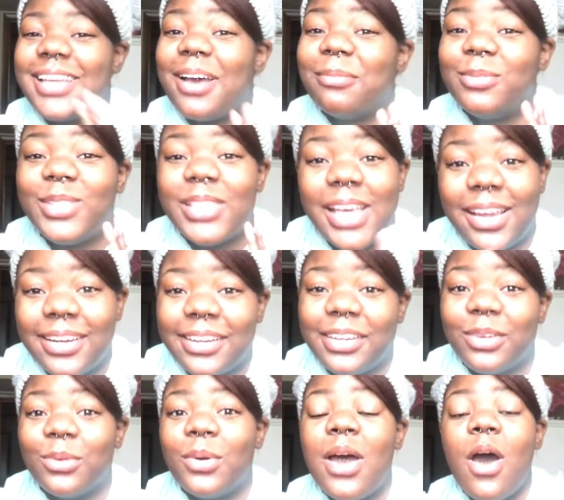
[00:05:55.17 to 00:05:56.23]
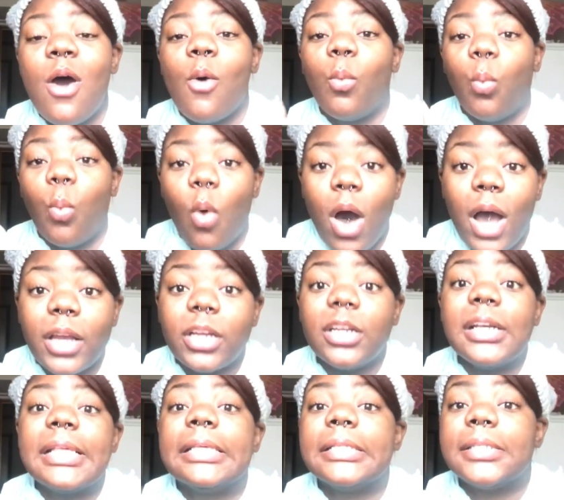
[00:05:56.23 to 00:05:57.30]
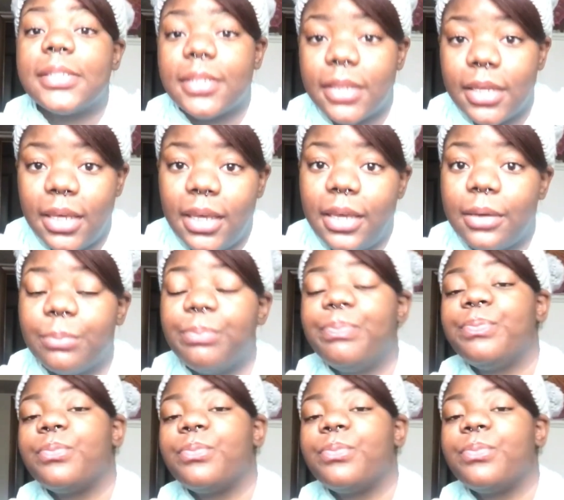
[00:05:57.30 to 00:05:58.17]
I'm telling you, water is key.